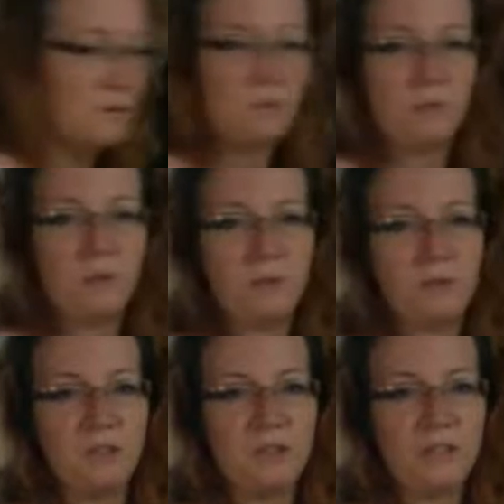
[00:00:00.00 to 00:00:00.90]
Maybe it's
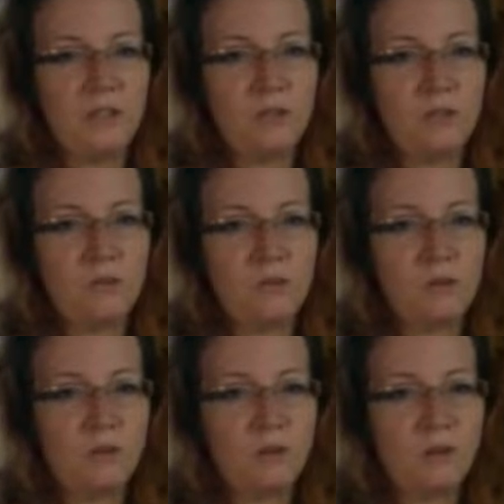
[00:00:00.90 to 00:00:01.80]
an elixir of some
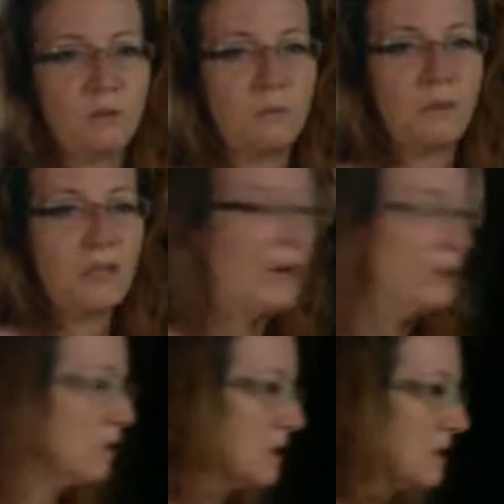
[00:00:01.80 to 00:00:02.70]
sort. But as
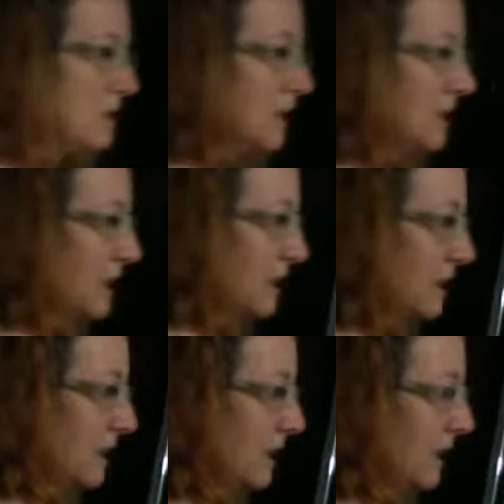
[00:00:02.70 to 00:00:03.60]
you can see,
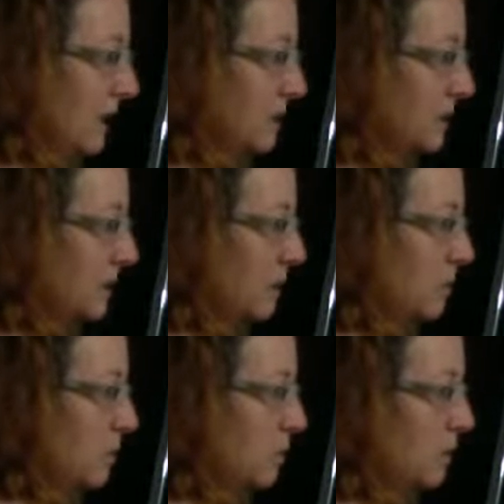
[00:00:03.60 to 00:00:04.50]
as it comes
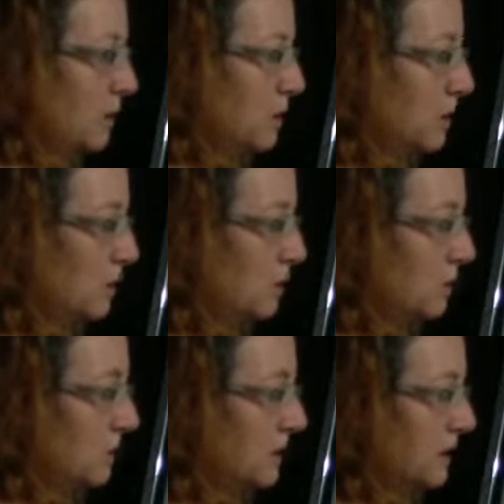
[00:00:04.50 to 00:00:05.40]
towards you,
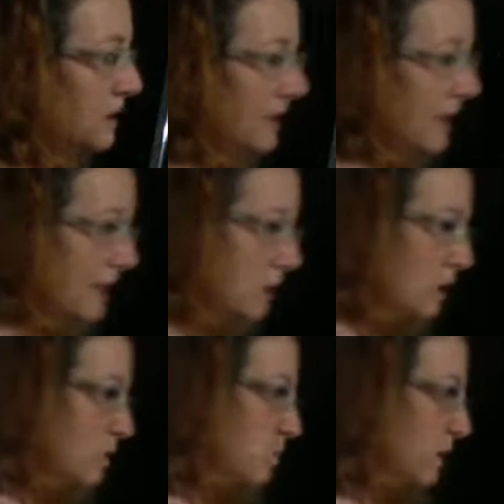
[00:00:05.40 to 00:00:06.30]
the hand
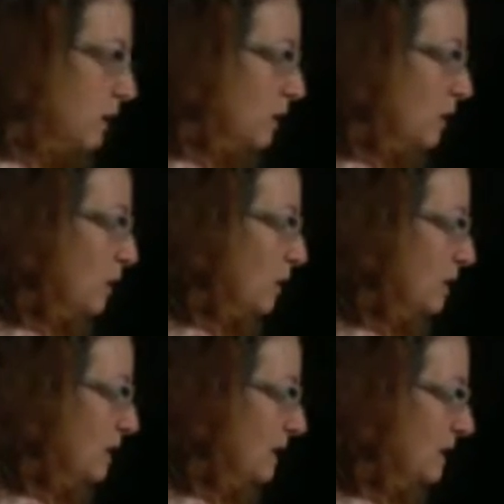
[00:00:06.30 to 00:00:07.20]
looks bigger
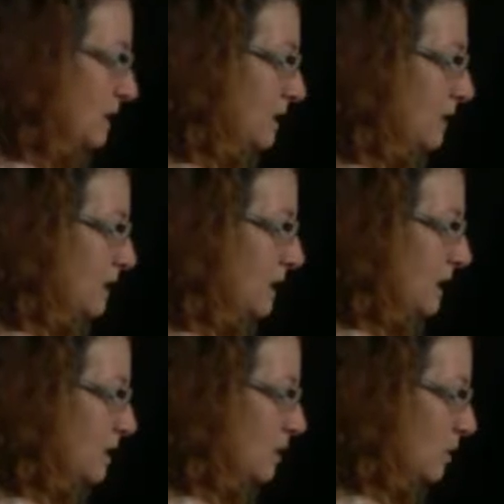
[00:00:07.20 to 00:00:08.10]
and stuff like
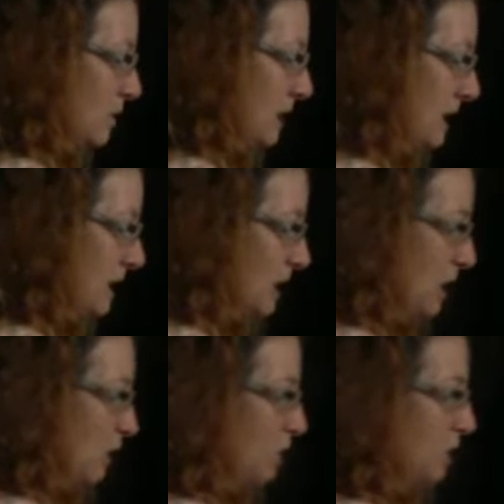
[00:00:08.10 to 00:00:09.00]
that. So this hand's
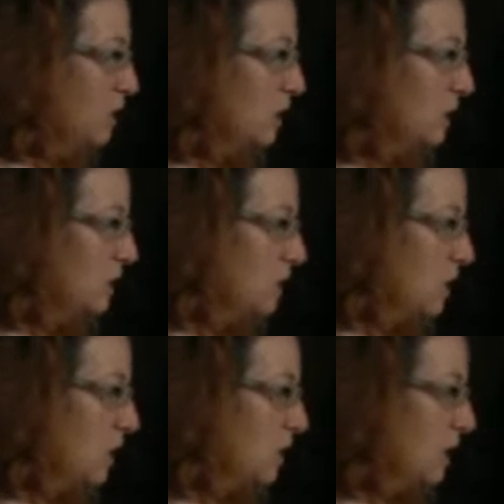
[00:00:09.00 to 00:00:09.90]
reaching out to
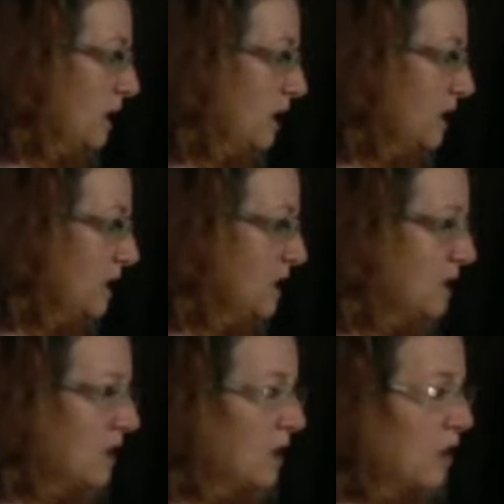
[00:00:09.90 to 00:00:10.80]
shake your hand
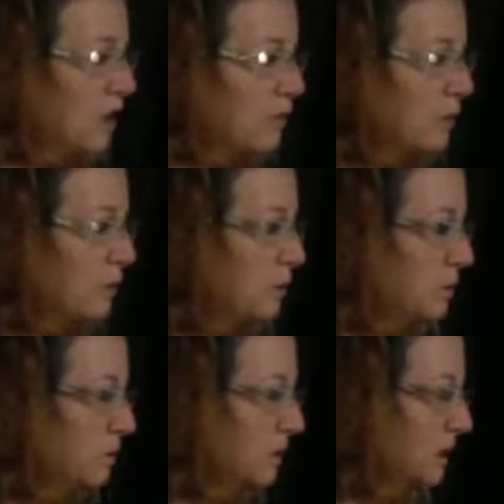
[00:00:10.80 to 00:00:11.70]
and offer you
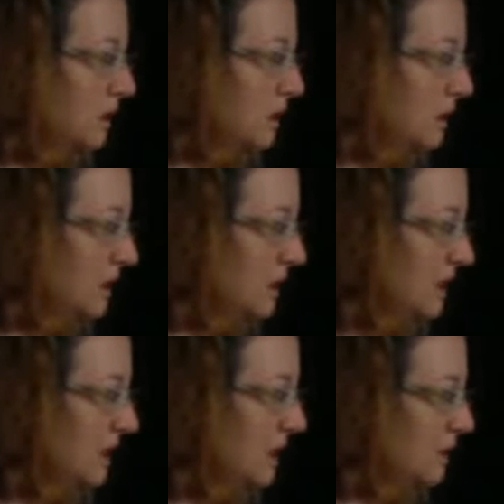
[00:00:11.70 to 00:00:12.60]
something like
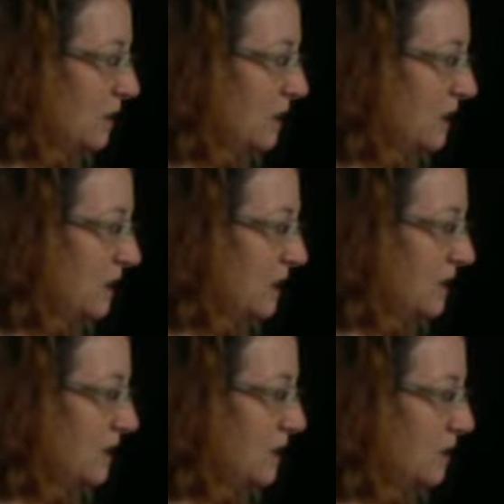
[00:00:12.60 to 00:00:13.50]
that.
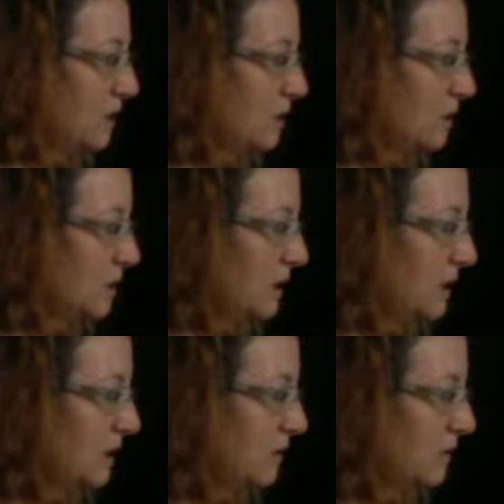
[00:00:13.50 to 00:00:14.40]
So you kind